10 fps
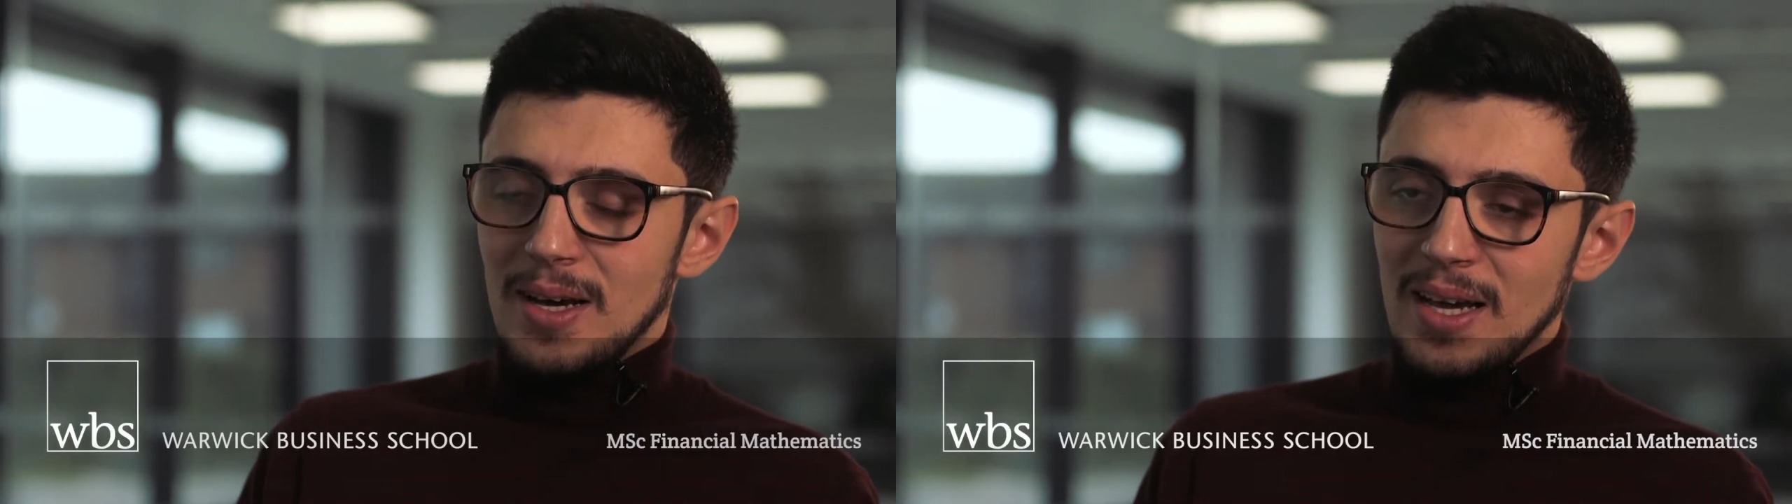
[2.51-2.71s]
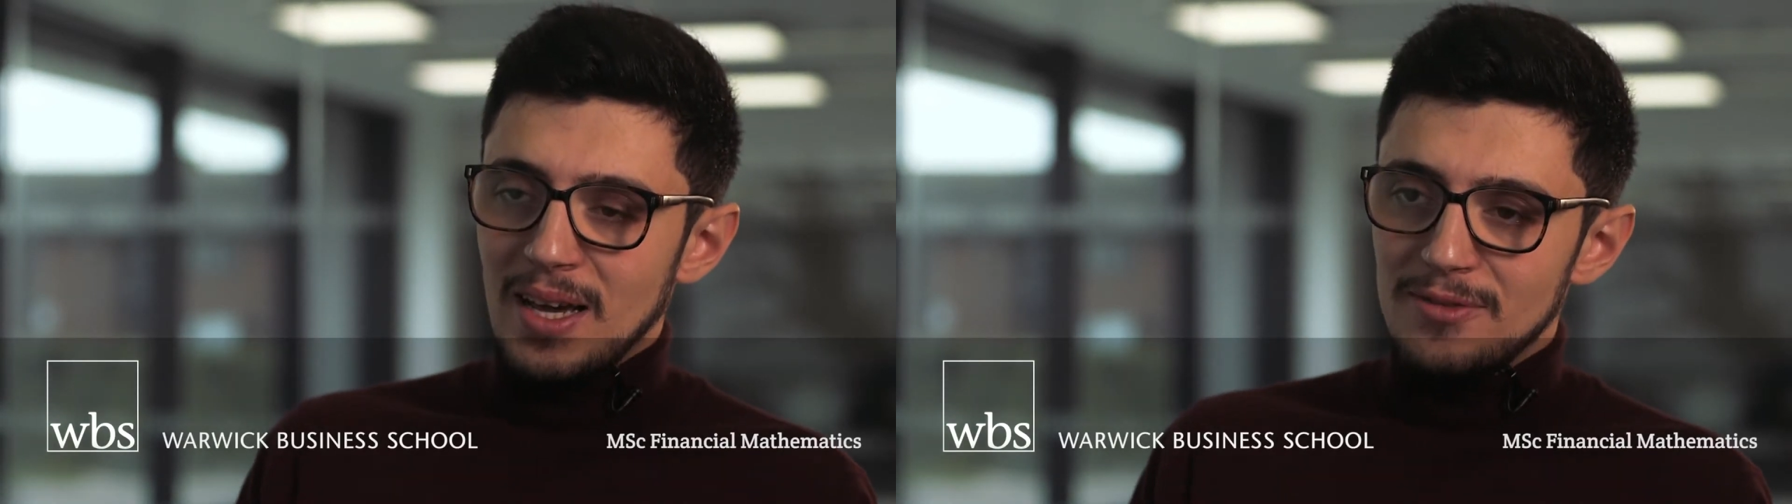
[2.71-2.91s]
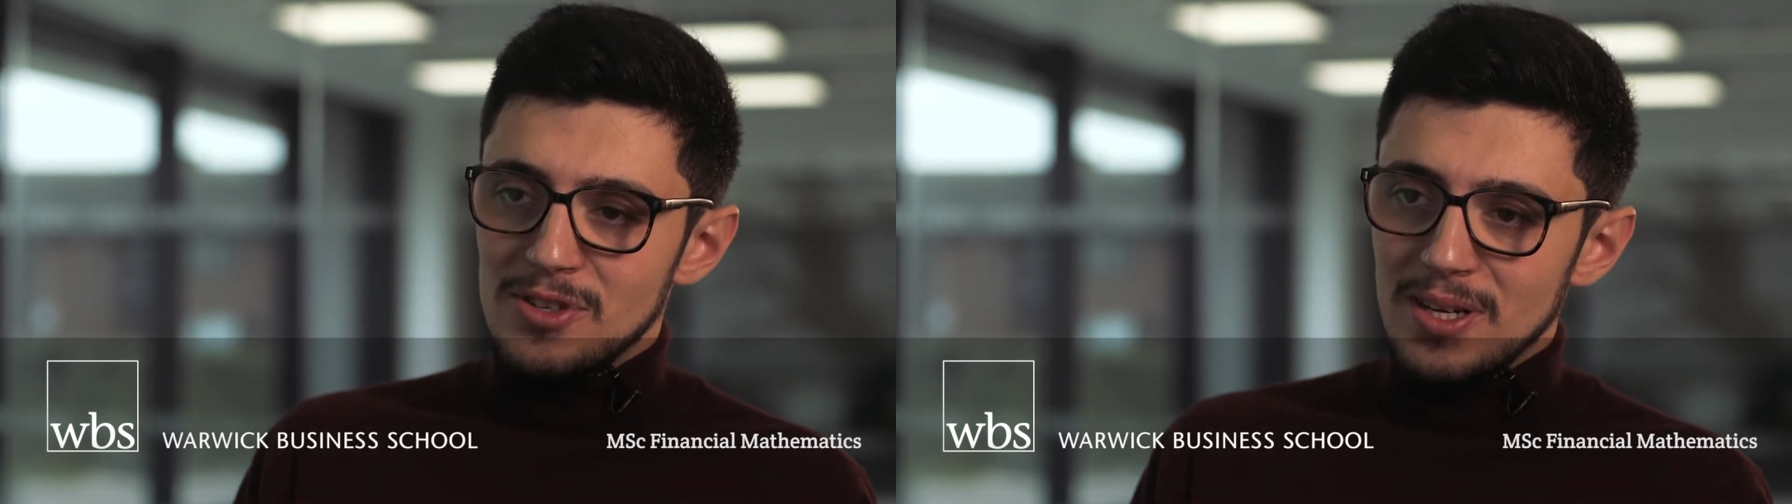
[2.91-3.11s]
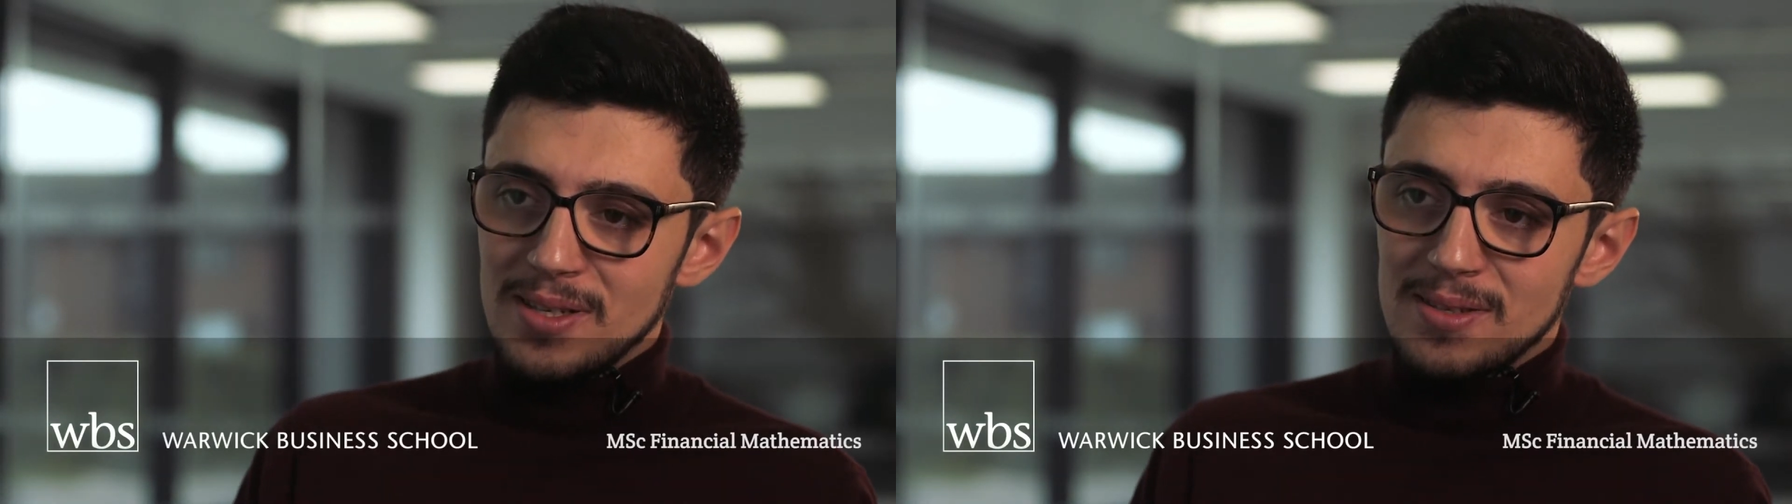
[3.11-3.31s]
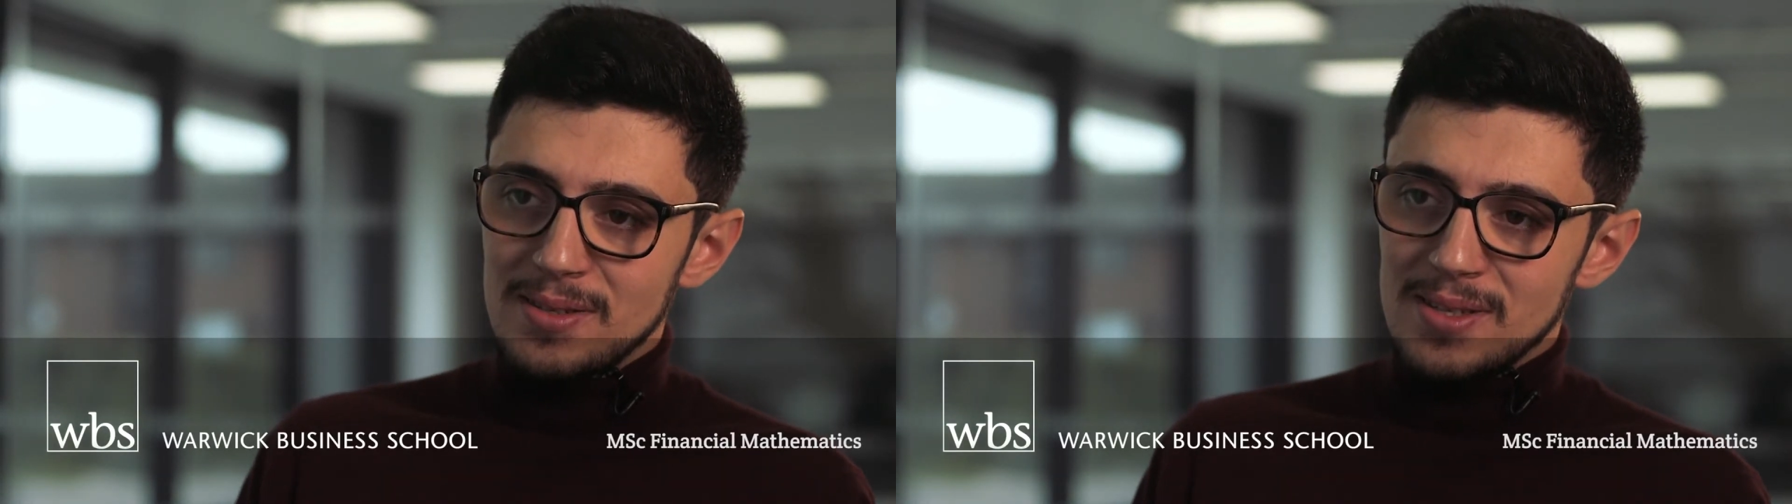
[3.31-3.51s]
I have
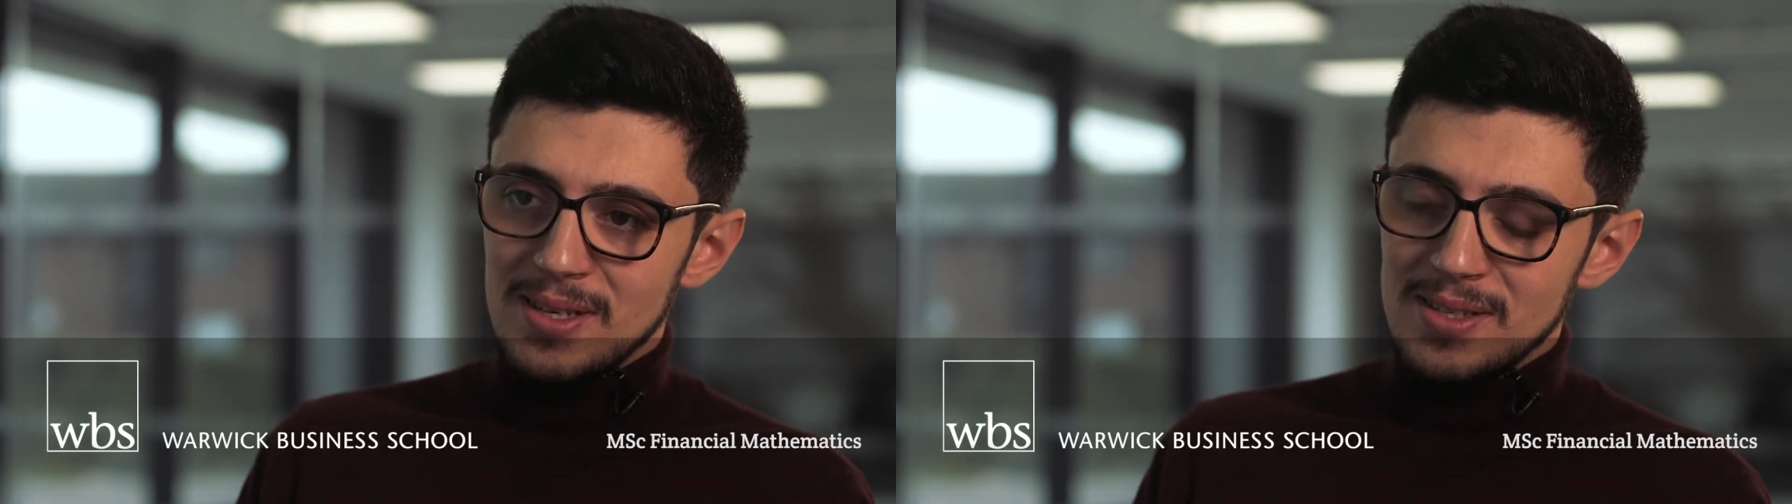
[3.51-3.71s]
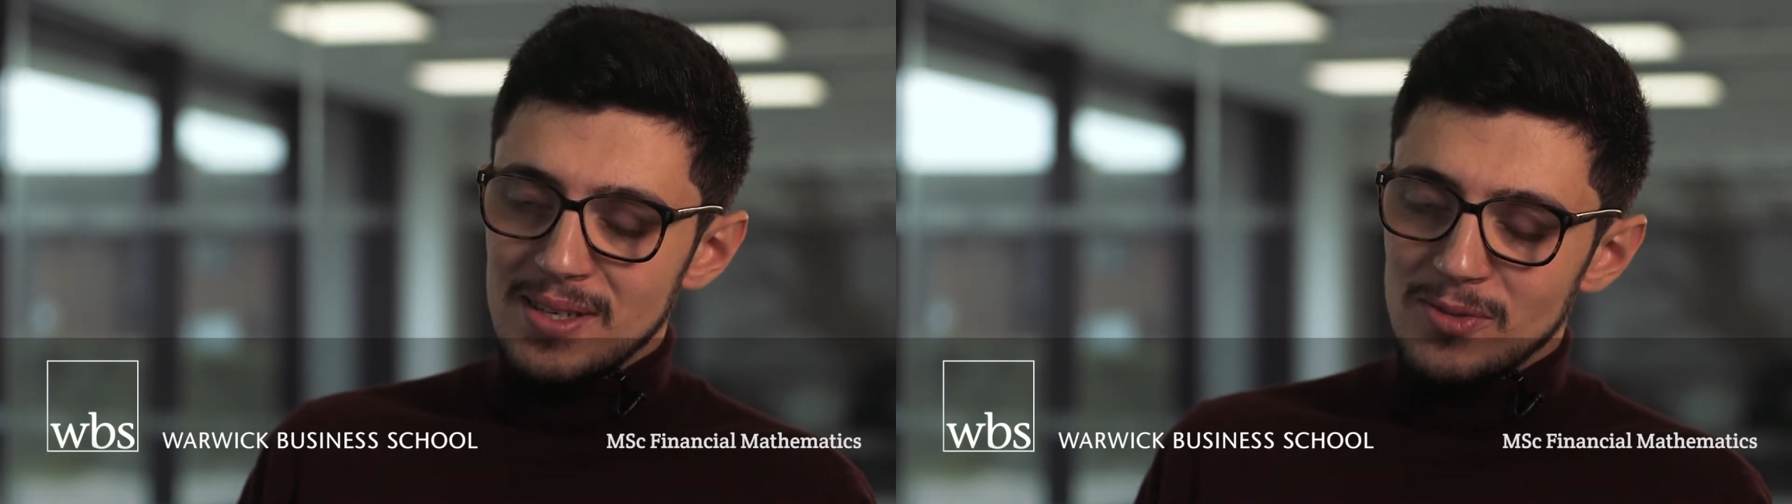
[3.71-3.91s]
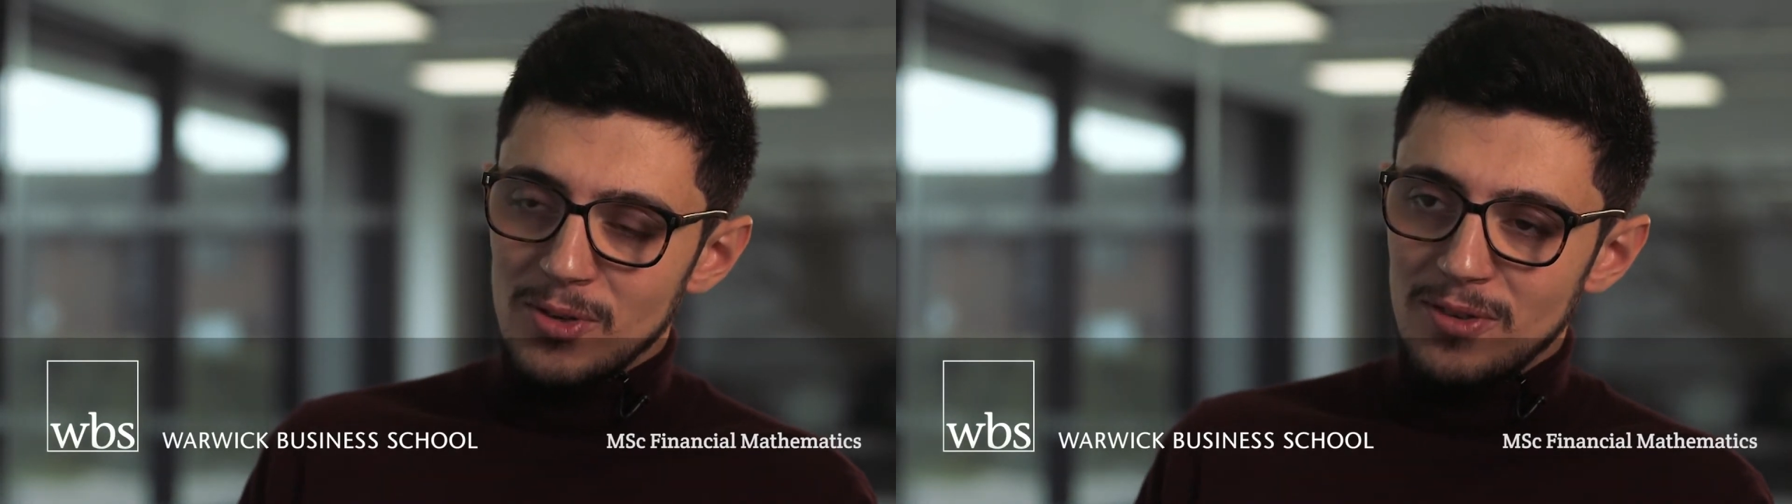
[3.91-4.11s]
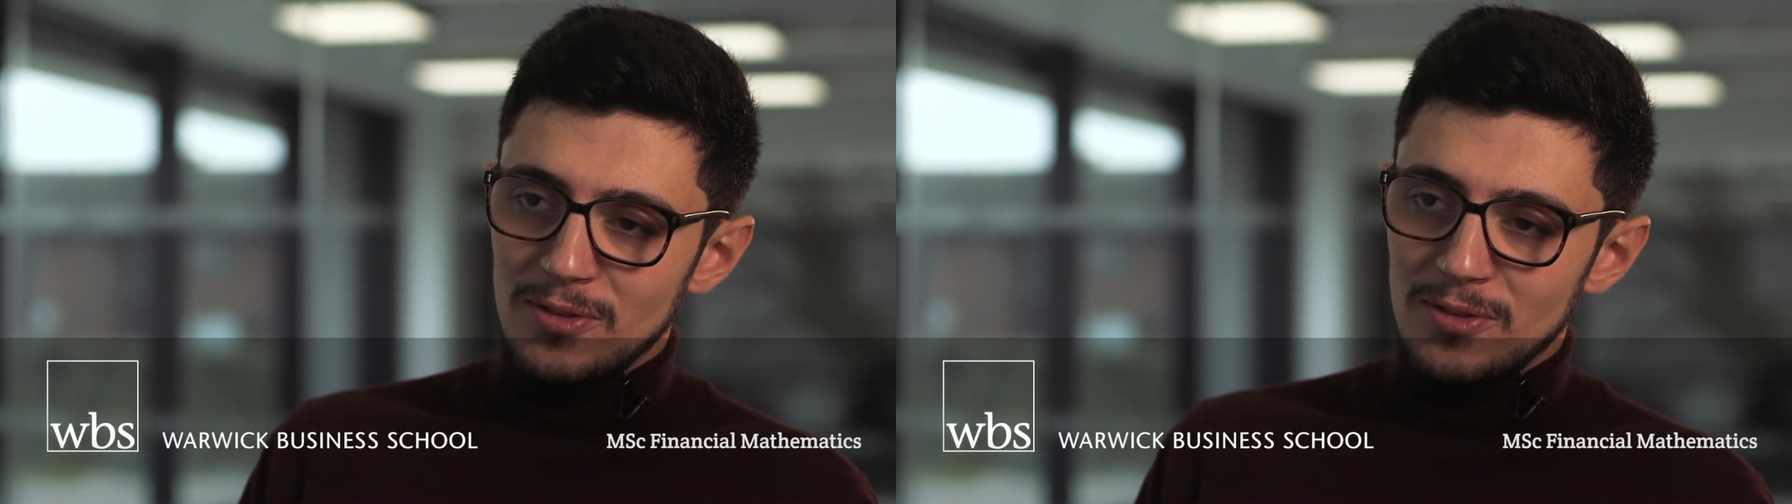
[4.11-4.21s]
just successfully